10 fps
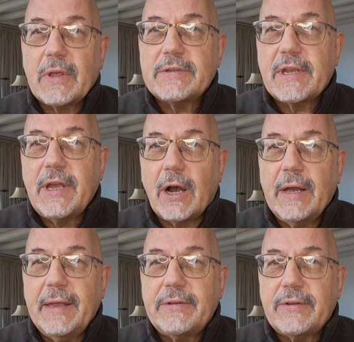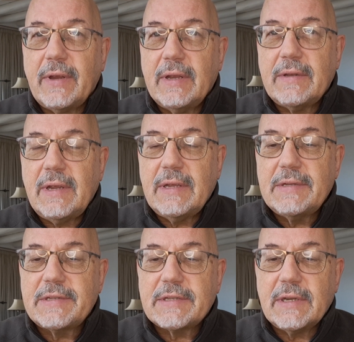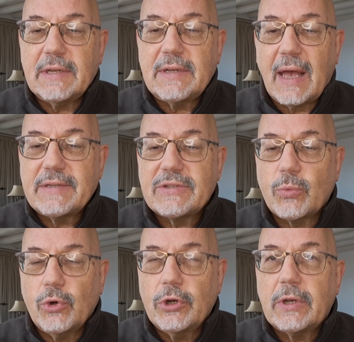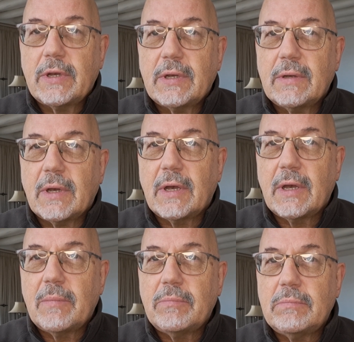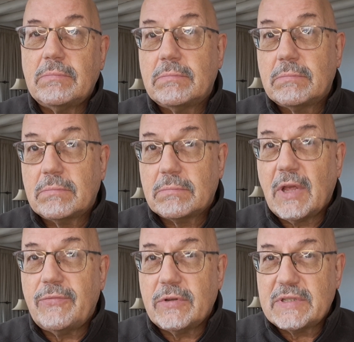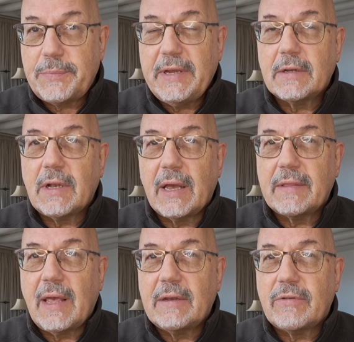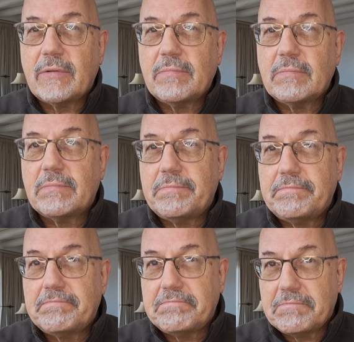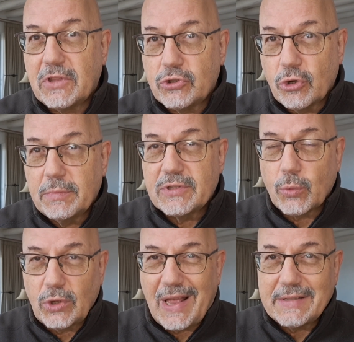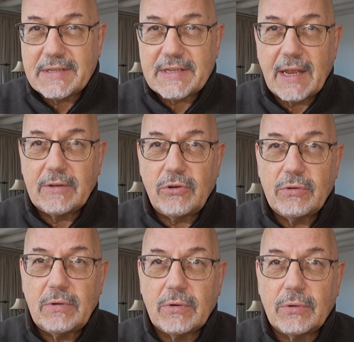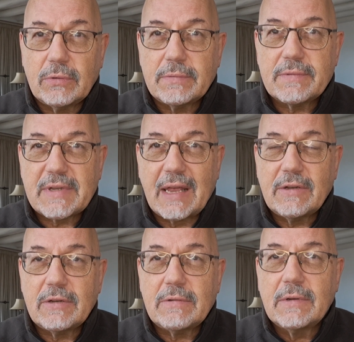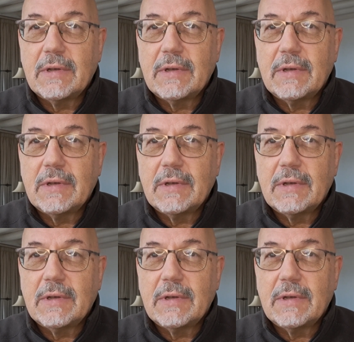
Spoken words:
yeah, it does work. If you speak it like that, the Germans will understand you. Your standard